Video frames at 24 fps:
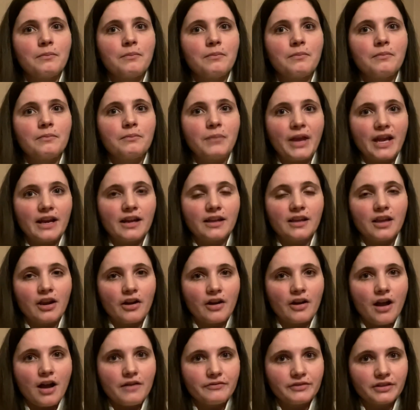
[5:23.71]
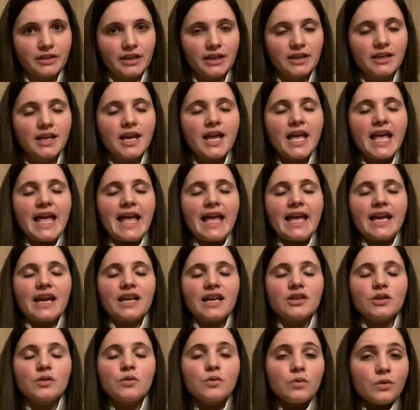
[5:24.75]
beta-caryophyllene. And the
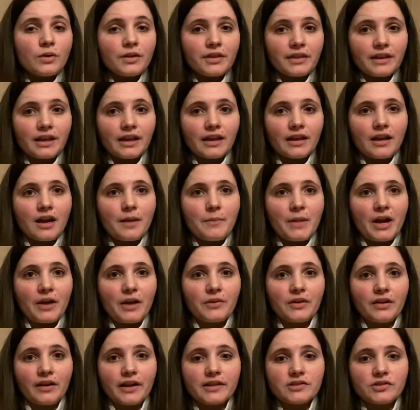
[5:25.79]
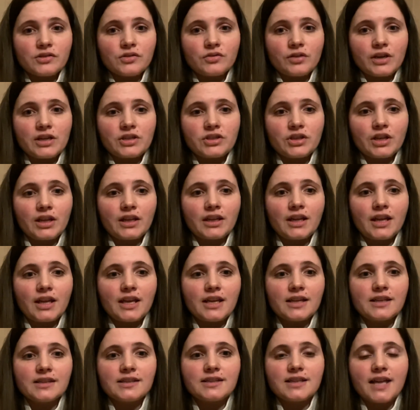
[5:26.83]
cool thing about the concentration
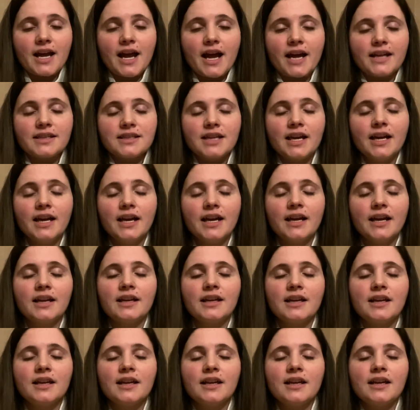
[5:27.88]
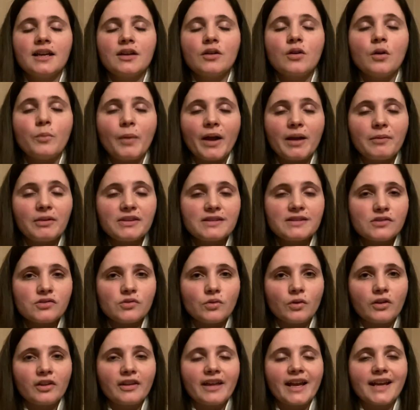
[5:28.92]
is that Copaiba essential
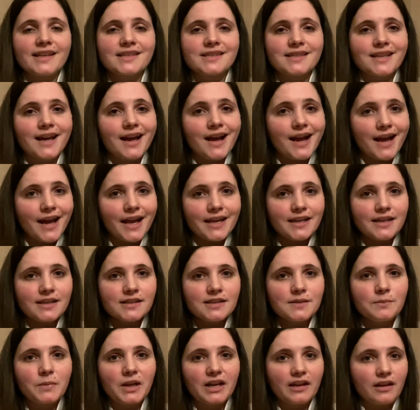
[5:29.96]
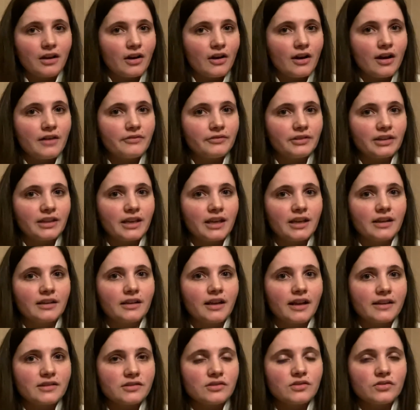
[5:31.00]
oil has the highest beta-caryophyllene
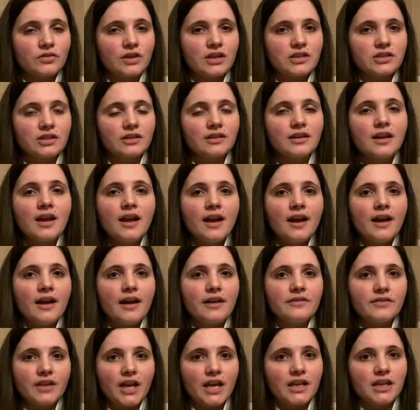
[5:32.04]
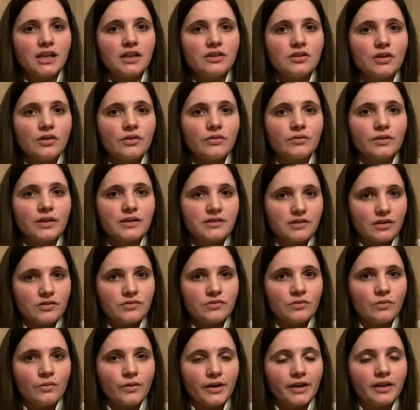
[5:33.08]
concentration of any known essential
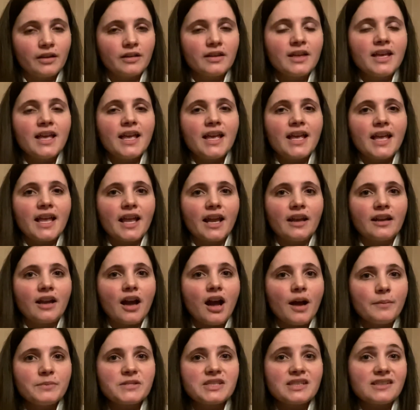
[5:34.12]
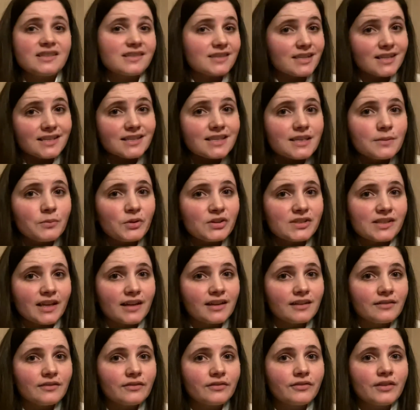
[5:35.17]
oil, and up to
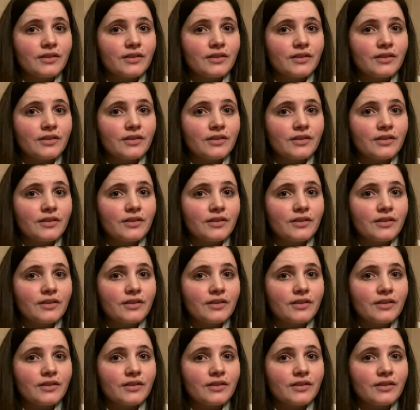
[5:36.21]
60% of